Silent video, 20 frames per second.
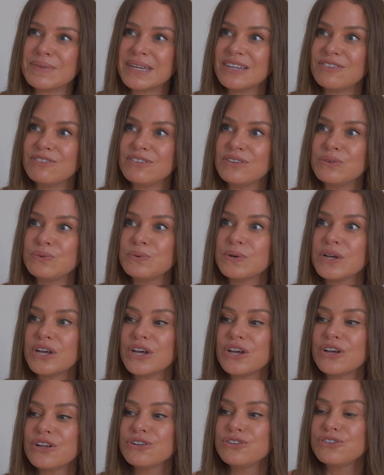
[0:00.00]
And if you
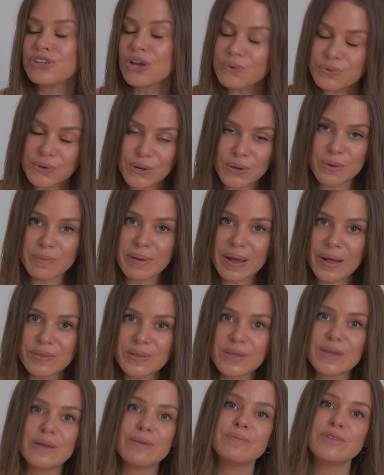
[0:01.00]
don't know about
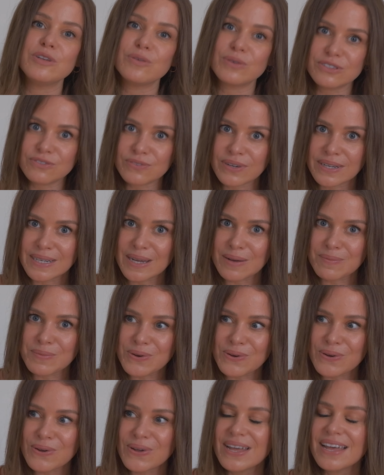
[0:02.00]
them, you want to find out
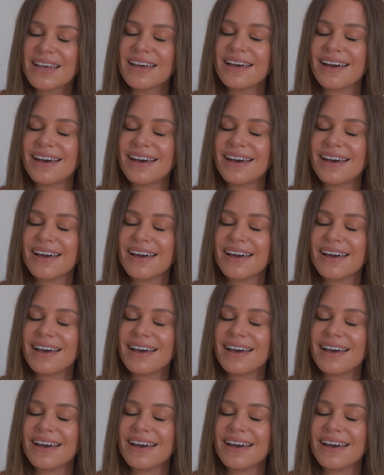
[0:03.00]
more,